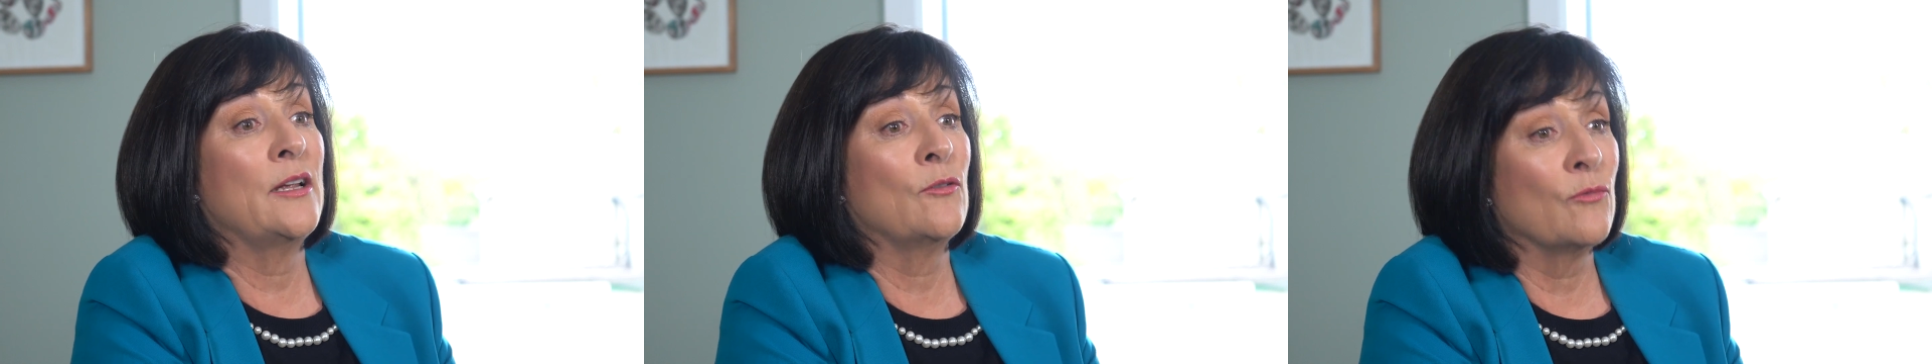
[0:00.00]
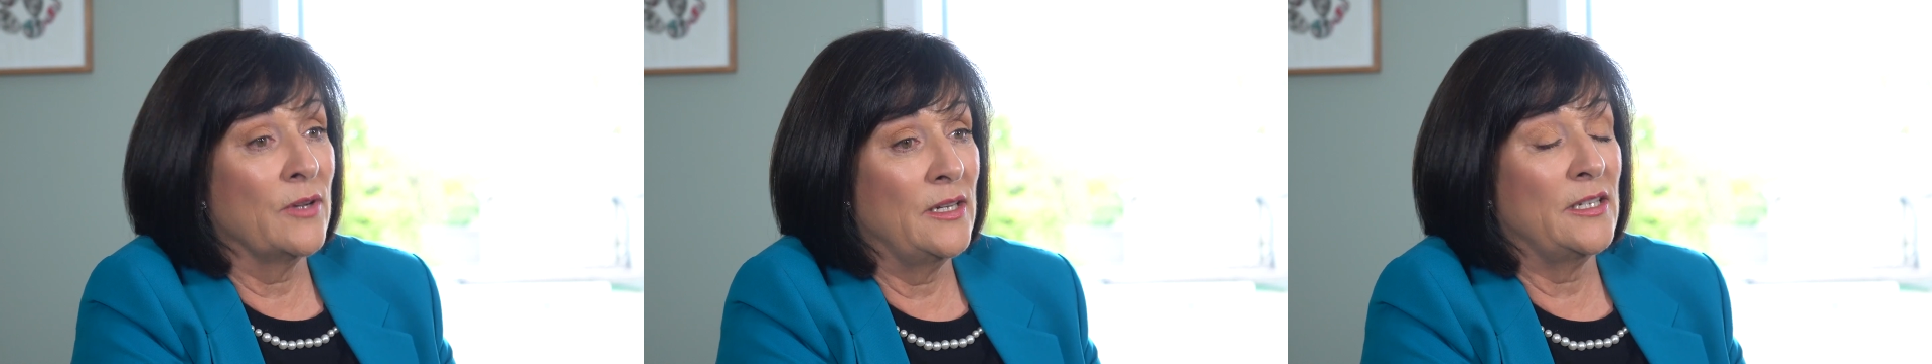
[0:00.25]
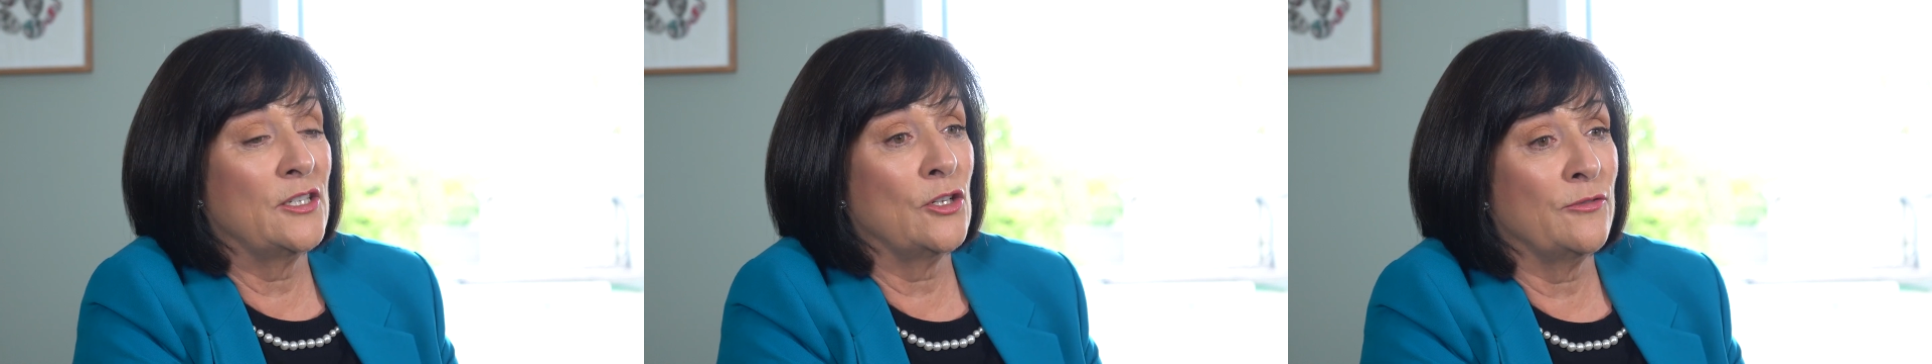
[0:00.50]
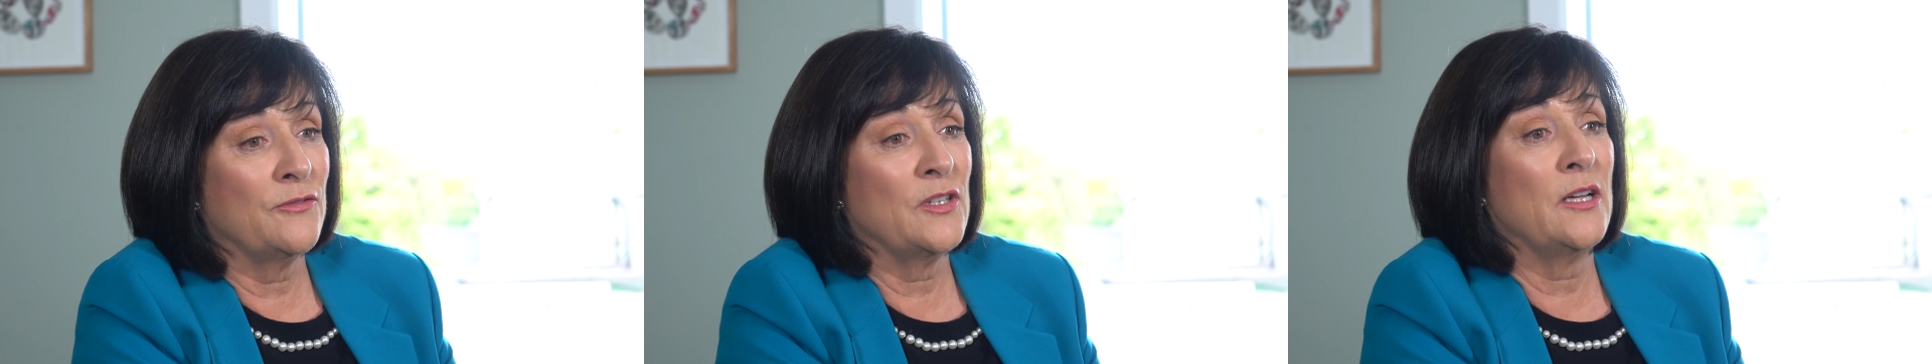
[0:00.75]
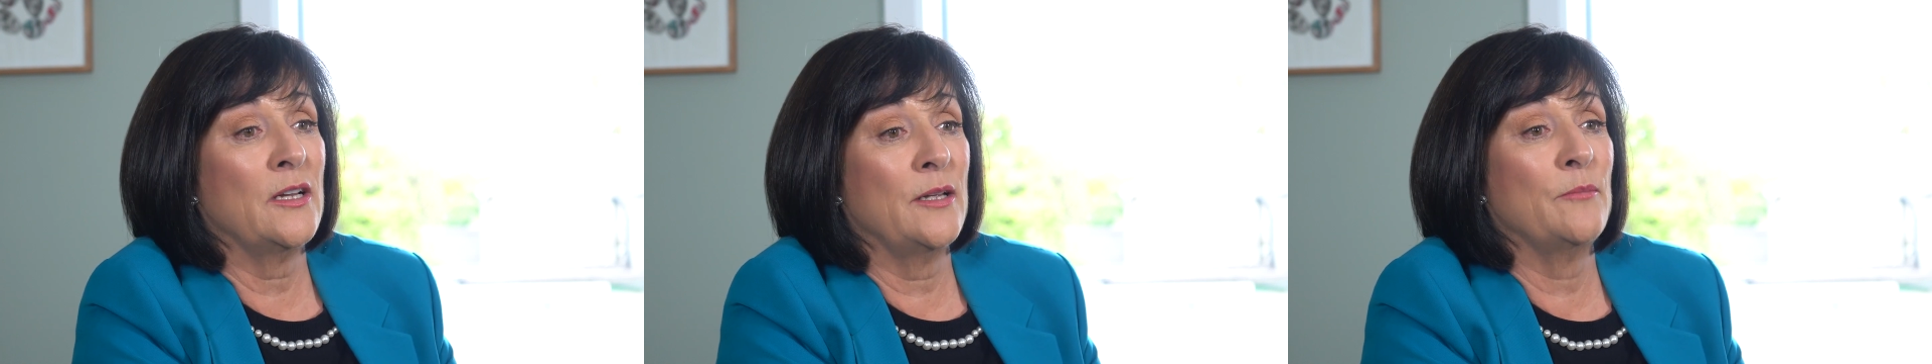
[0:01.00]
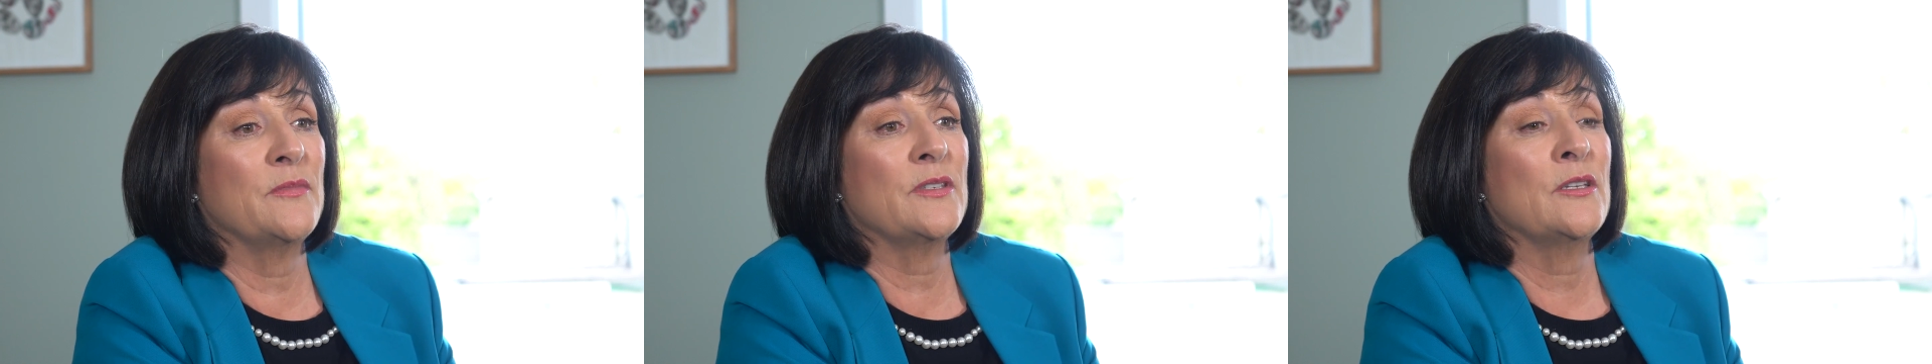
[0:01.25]
in really tough
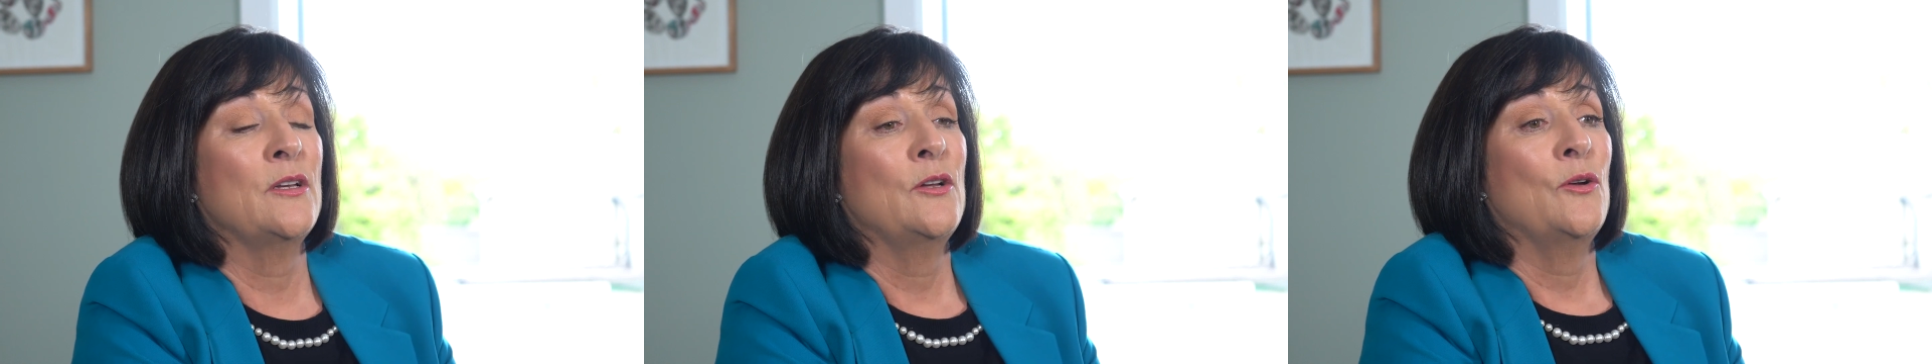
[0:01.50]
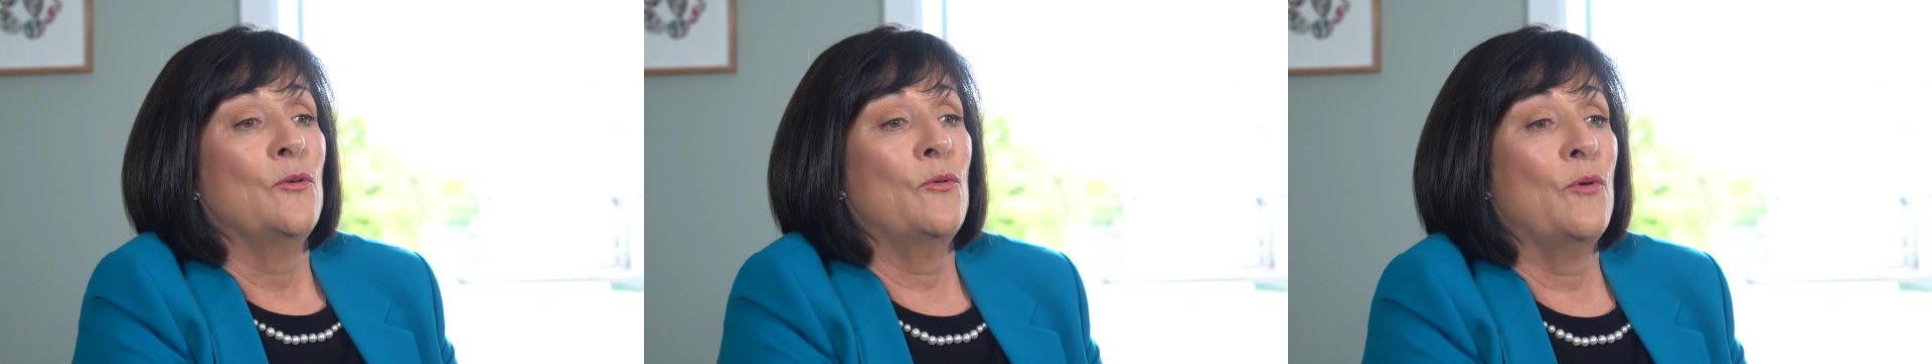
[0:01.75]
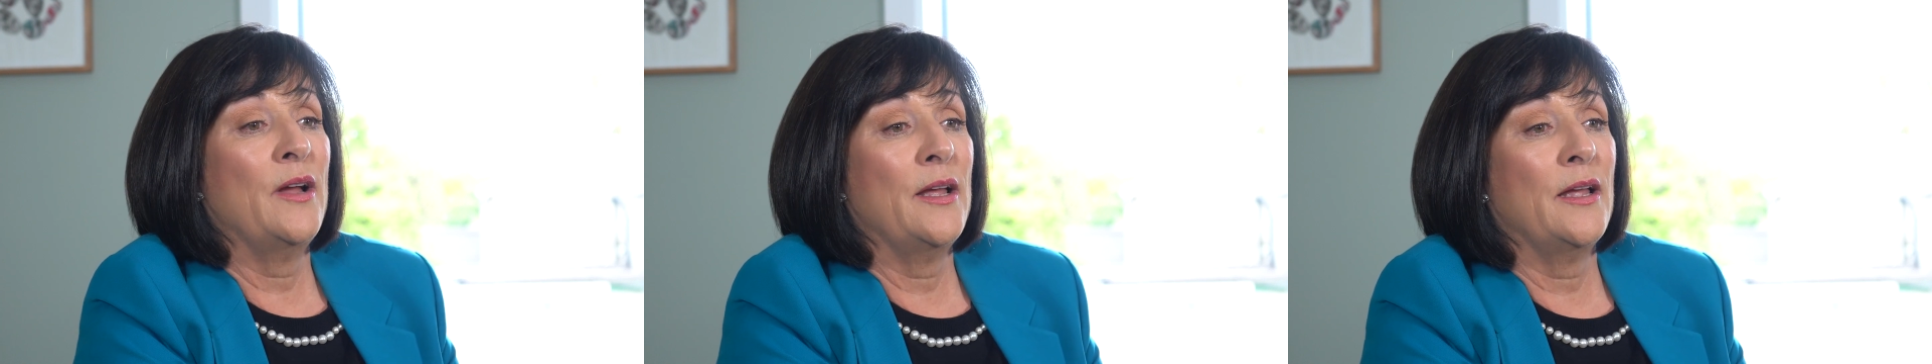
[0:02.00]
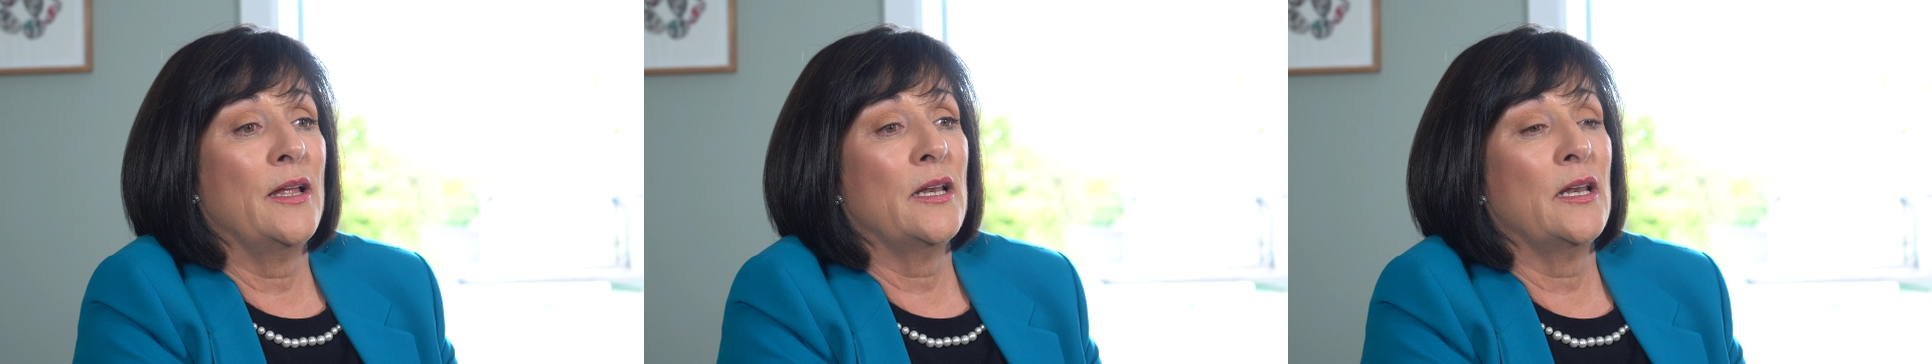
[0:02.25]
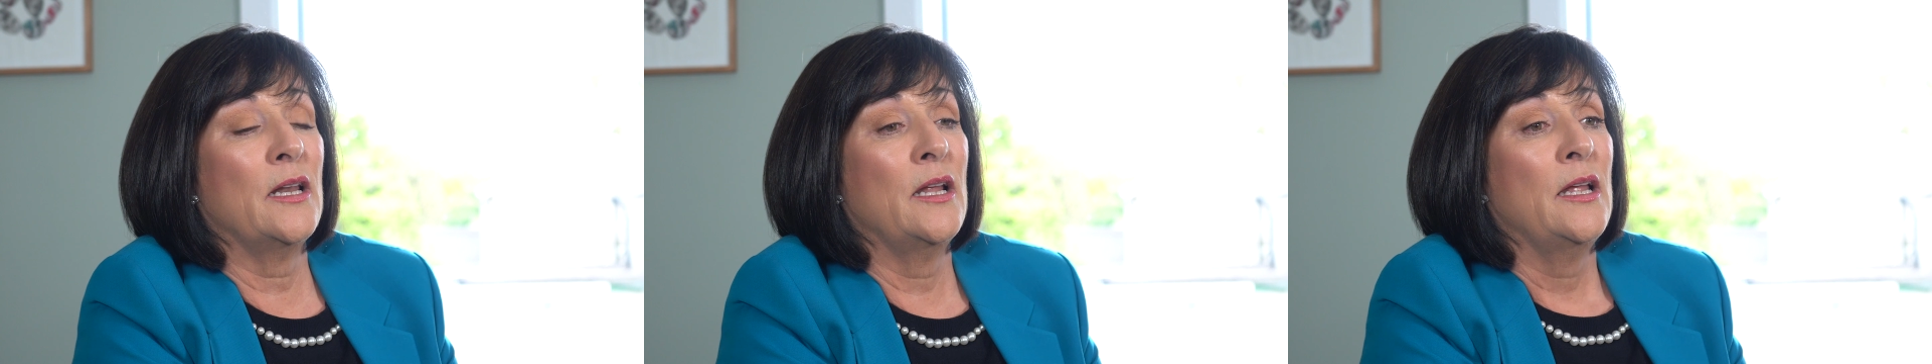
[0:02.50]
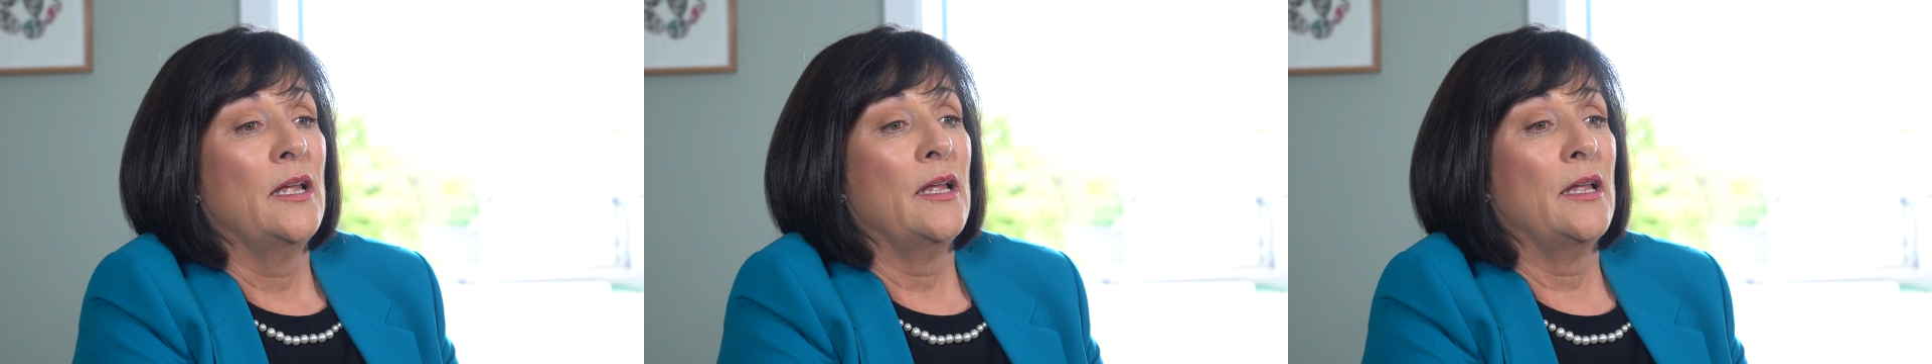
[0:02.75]
times,
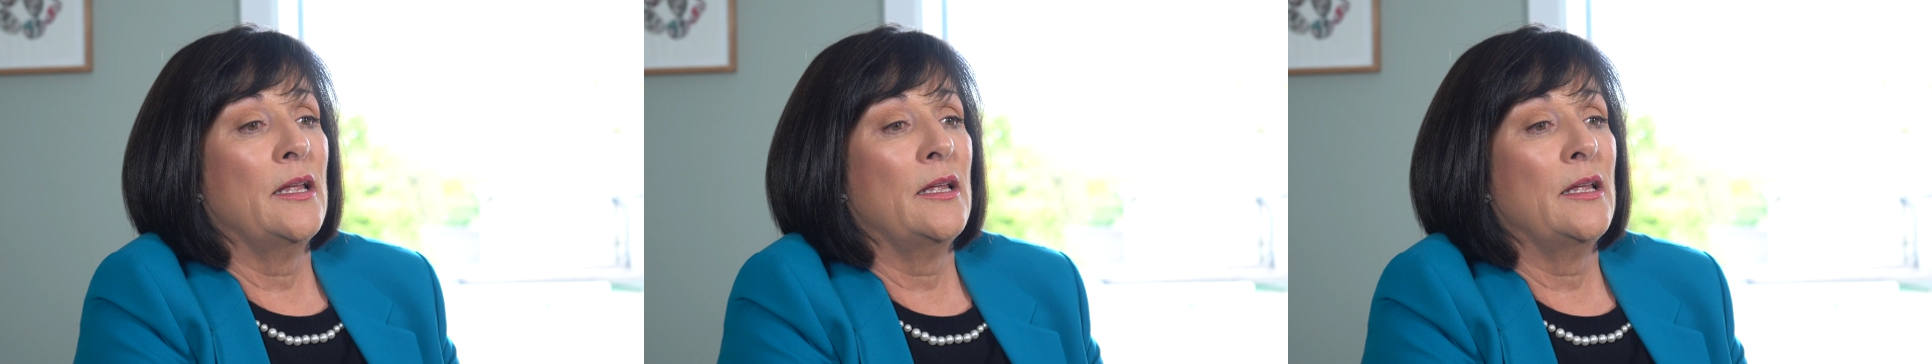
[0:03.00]
when